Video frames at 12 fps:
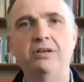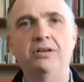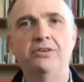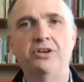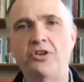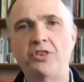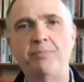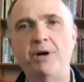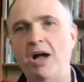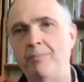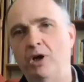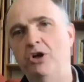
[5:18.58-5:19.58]
The God of the
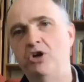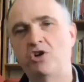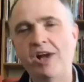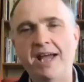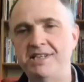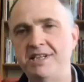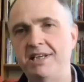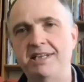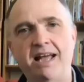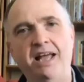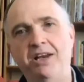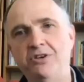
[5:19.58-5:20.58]
Bible, who created
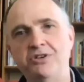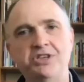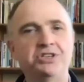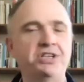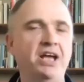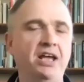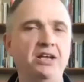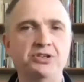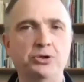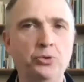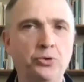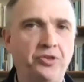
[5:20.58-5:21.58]
and who sustains
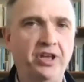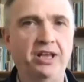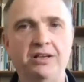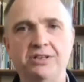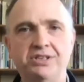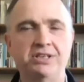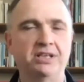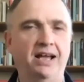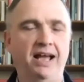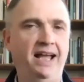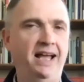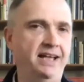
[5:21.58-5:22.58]
all things,
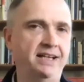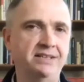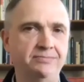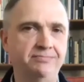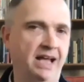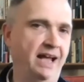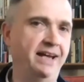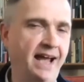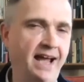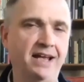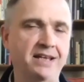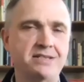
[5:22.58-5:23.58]
had and
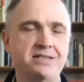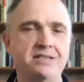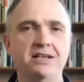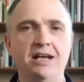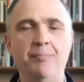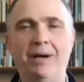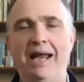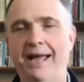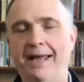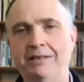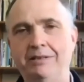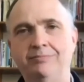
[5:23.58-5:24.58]
has a
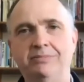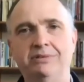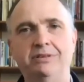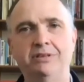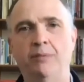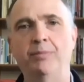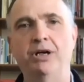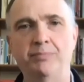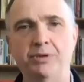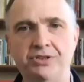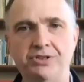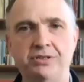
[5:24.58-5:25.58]
plan, a
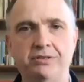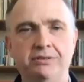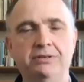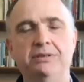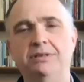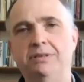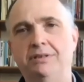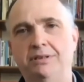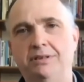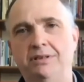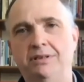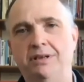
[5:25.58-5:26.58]
purpose.
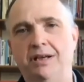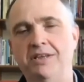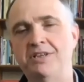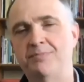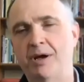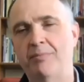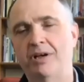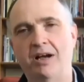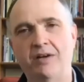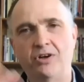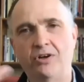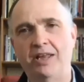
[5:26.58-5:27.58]
Now, at this moment,
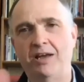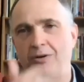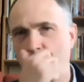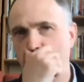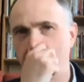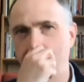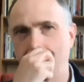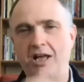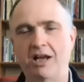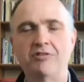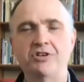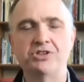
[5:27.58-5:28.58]
I've got that Orphan
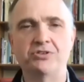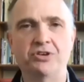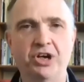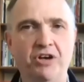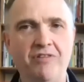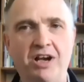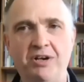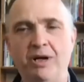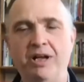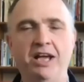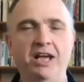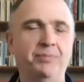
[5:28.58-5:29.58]
Cutley song going around in my
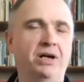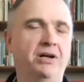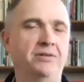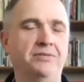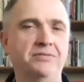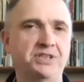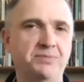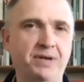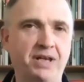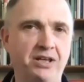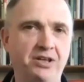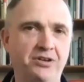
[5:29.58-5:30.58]
head, but I'll
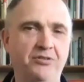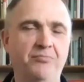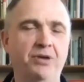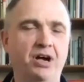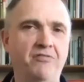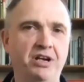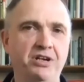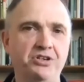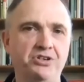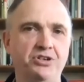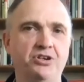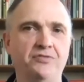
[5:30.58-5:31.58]
spare you my
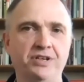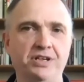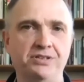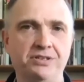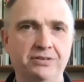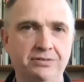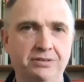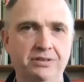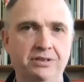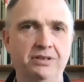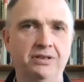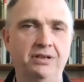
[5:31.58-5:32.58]
rendition of it.
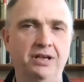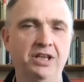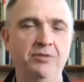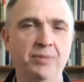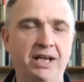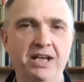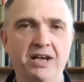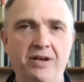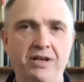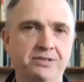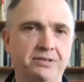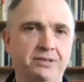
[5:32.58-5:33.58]
You may know it.